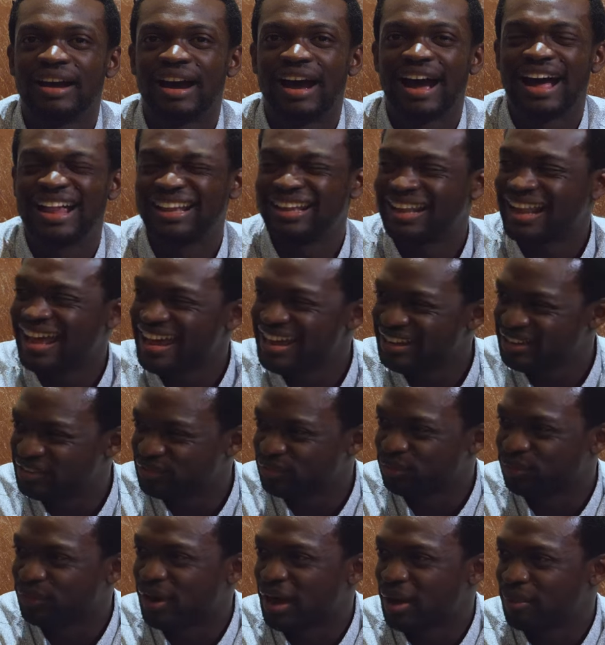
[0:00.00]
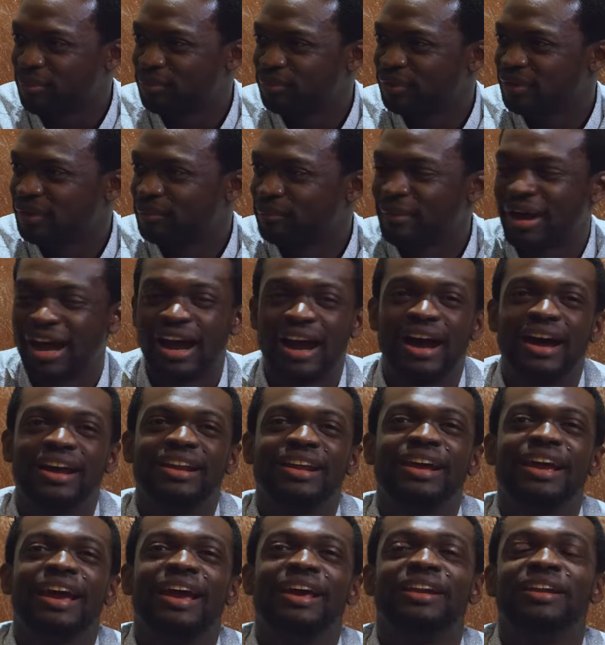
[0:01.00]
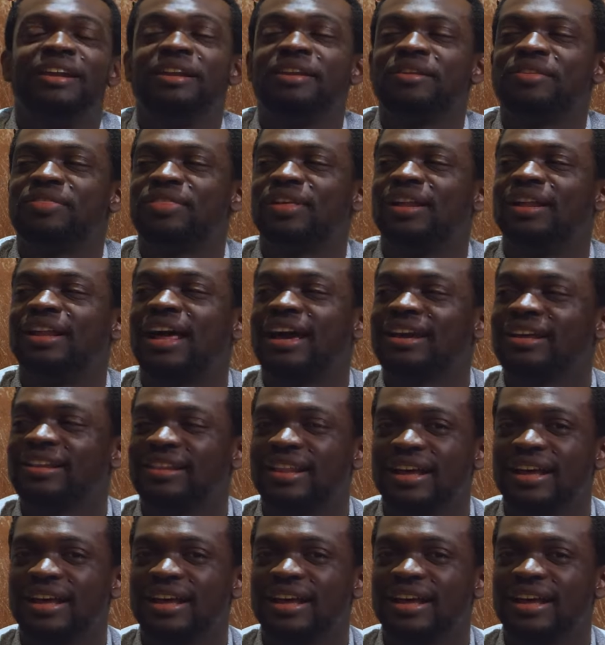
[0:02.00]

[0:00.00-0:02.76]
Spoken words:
I liked rap, but I didn't hear anything like